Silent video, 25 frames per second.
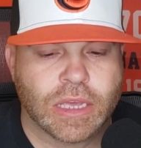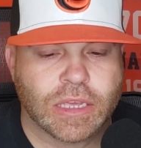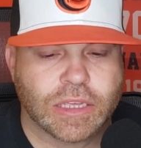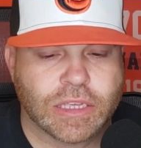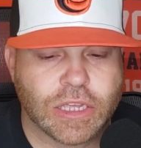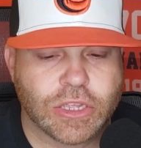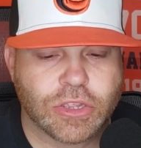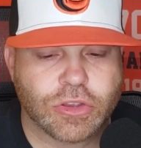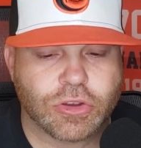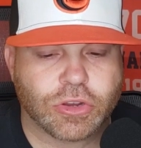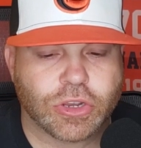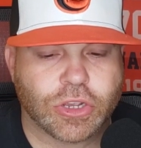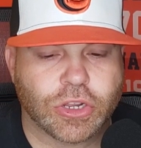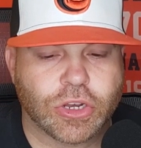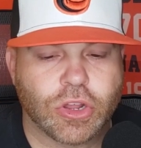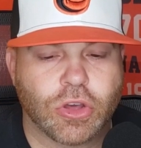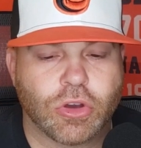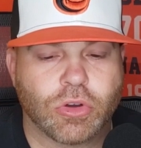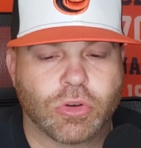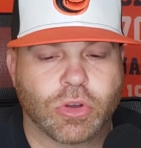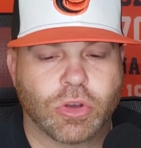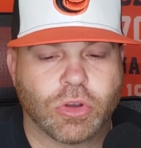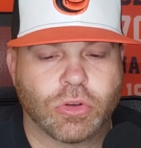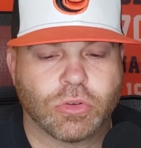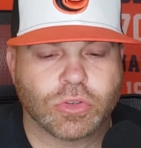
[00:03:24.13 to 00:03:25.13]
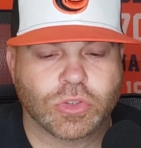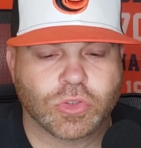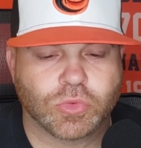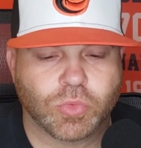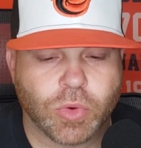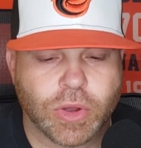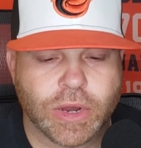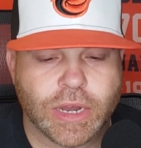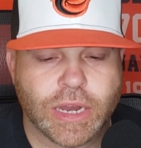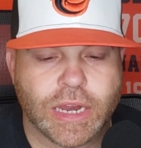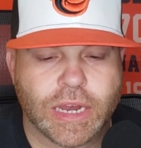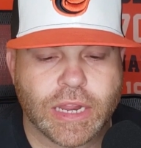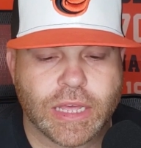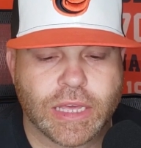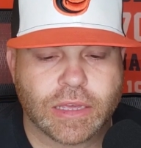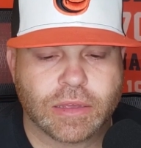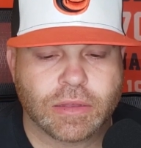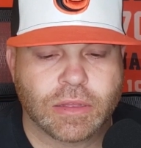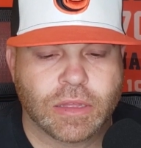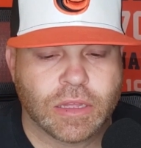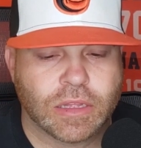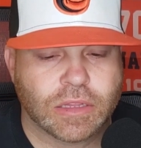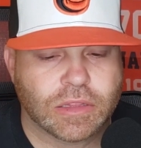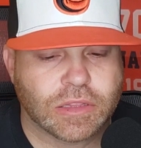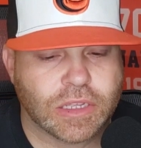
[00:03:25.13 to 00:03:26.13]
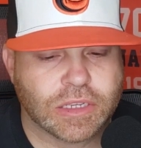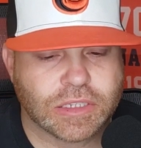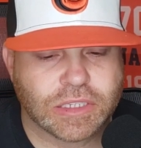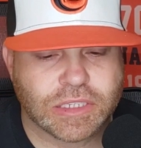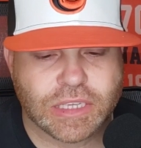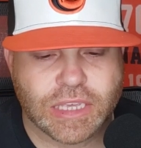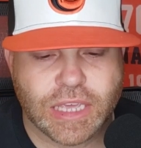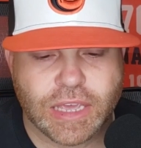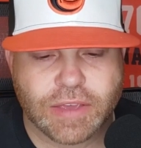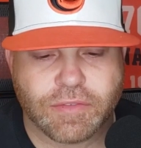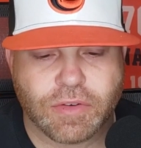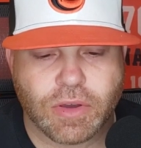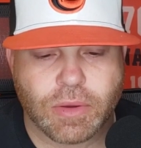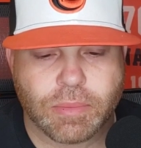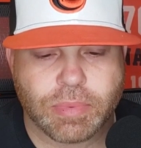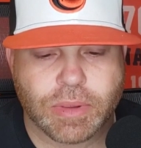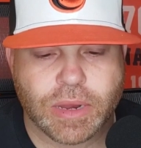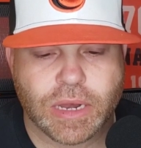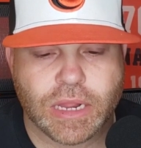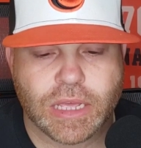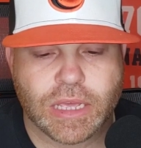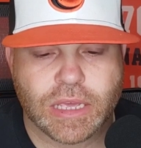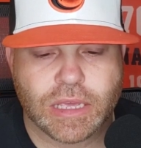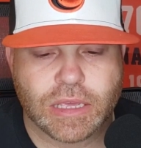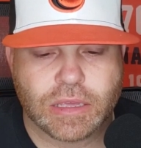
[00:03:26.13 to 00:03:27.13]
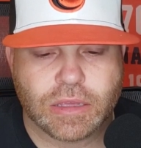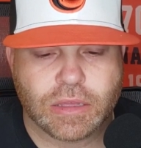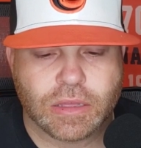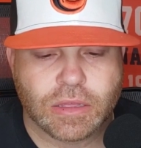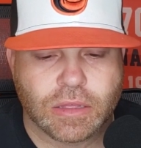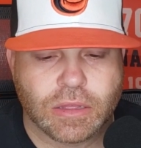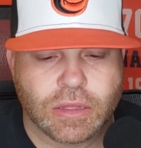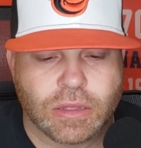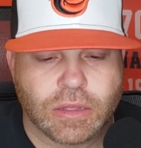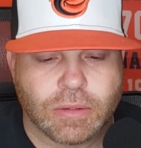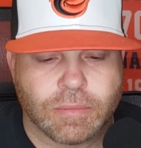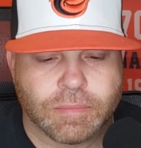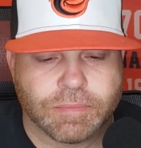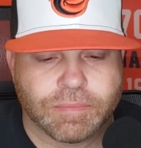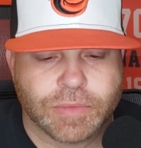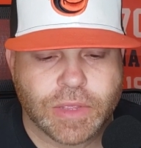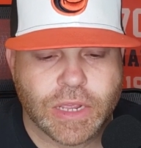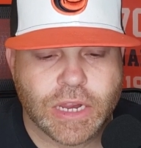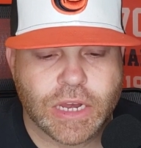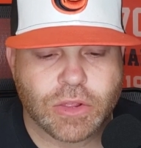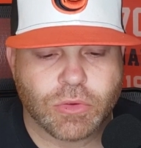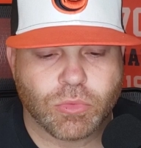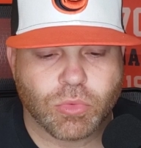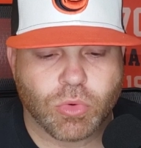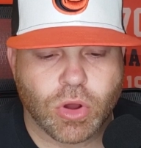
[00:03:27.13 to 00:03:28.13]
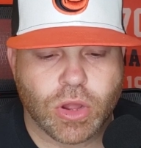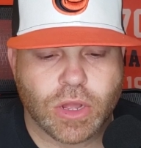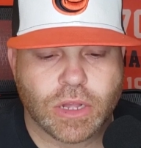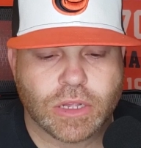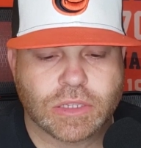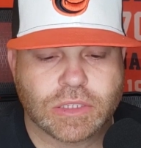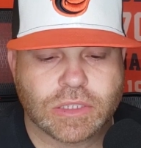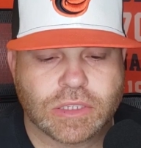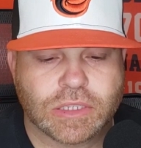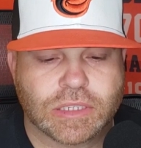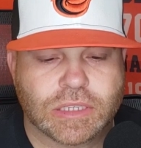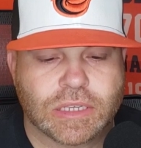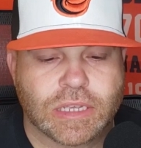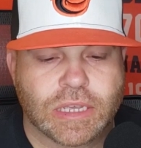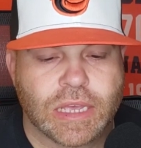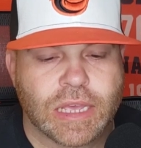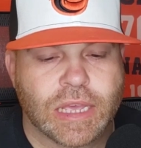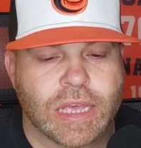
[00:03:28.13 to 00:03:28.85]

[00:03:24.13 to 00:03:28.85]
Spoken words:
Yennier Cano goes 1 inning, doesn't give up any runs.